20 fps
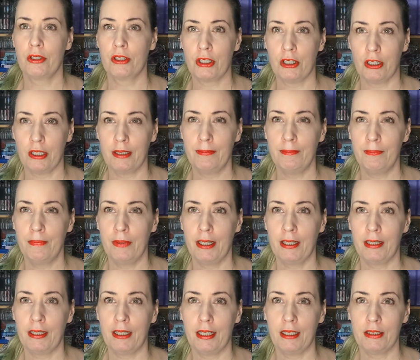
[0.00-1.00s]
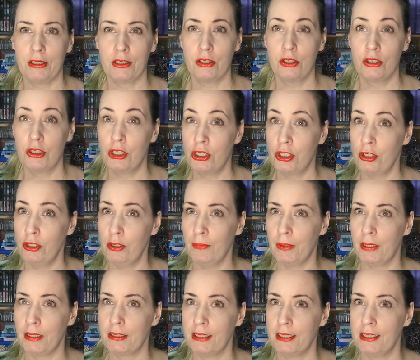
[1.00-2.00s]
the time, and that's
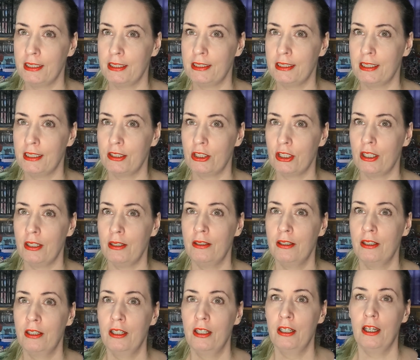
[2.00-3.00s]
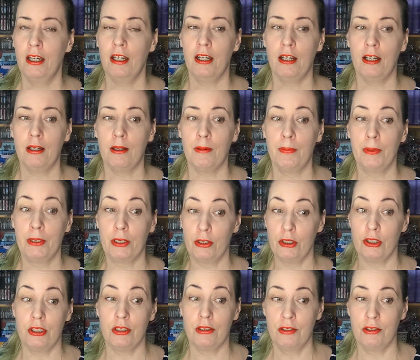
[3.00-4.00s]
Martini Stitcher,
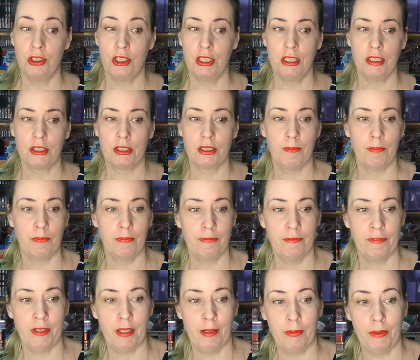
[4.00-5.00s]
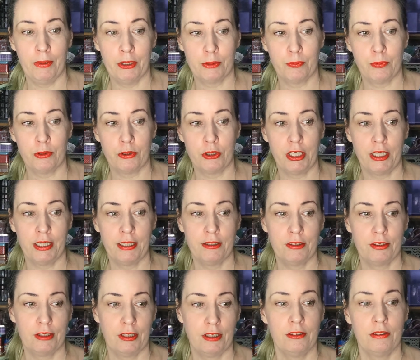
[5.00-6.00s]
because she does some fabulous
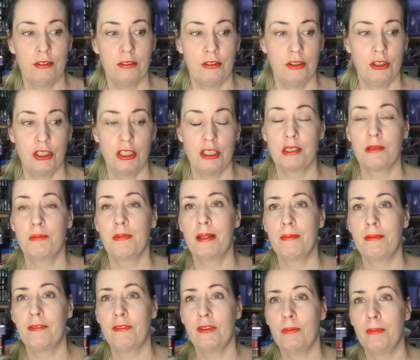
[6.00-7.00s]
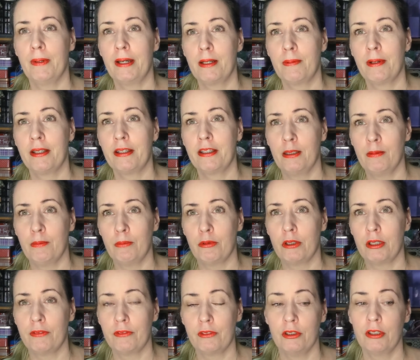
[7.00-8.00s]
projects. She doesn't make me feel bad about the
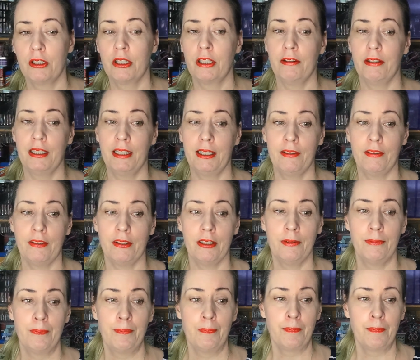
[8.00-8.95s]
number I've got going either.